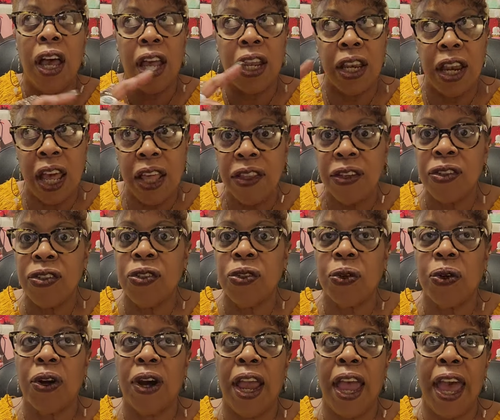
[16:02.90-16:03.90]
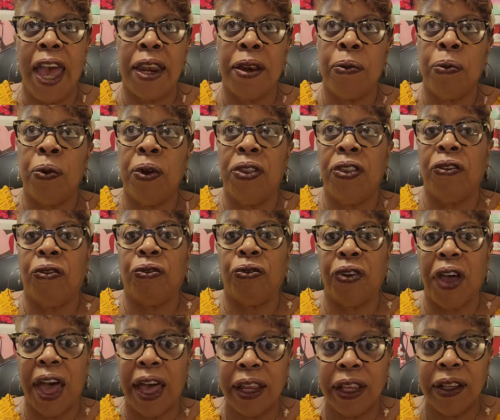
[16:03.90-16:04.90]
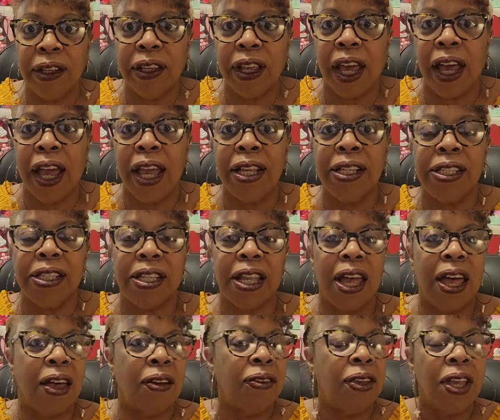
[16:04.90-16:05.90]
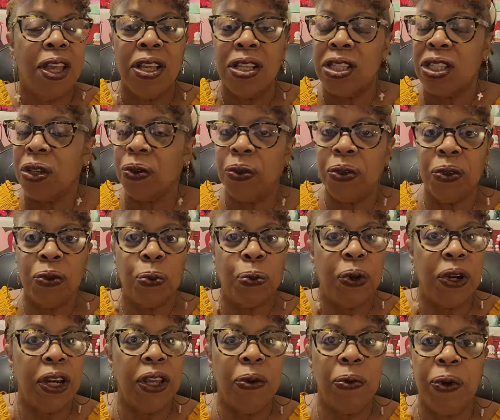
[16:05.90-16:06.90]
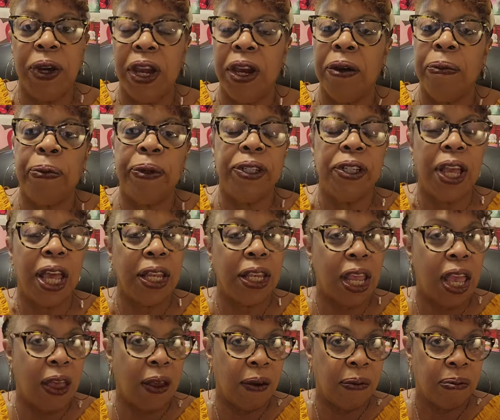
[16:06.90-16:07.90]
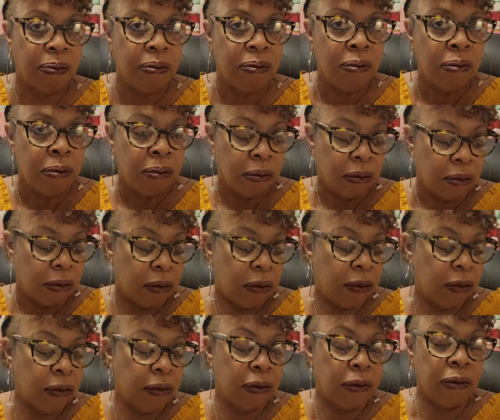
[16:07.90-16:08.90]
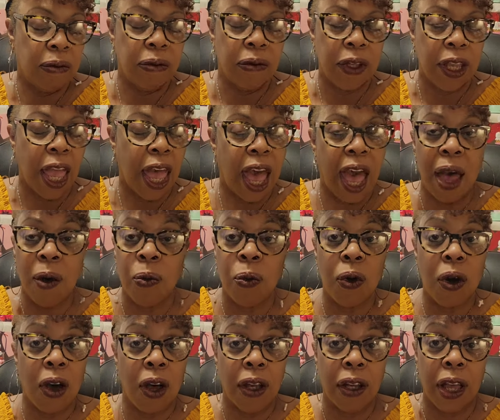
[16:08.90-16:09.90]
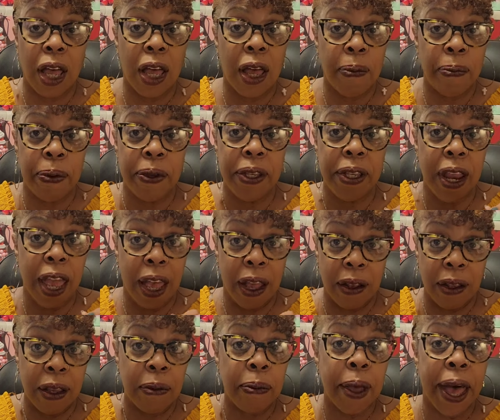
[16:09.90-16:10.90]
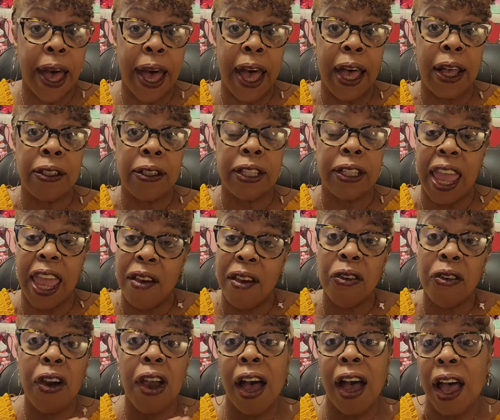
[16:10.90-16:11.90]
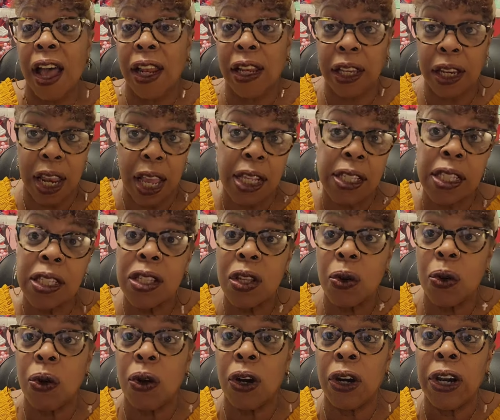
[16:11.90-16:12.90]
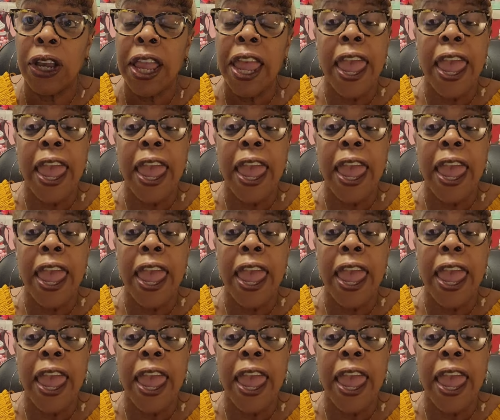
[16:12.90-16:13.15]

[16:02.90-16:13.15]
Another store had them with the Valentine stuff. So it was pretty weird, but y'all know Mm-hmm. I walk up and down the aisles, every aisle in that store,